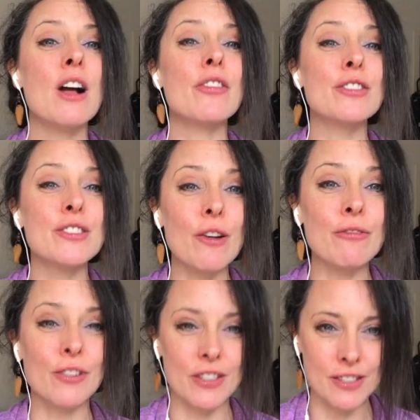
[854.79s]
the
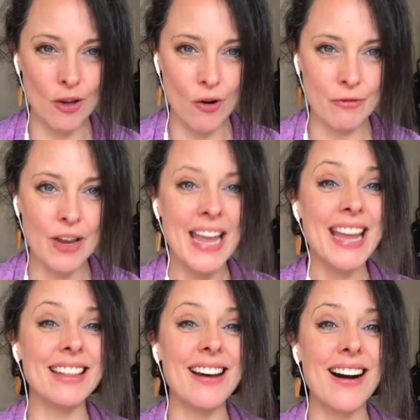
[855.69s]
sovereign self,
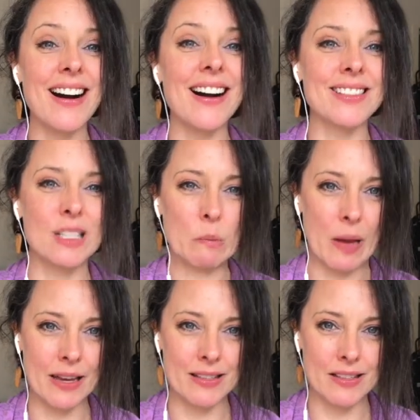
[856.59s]
in the heart
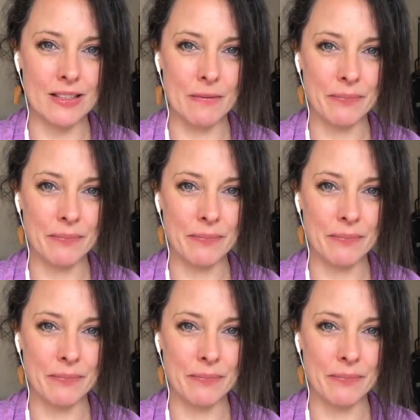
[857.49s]
space.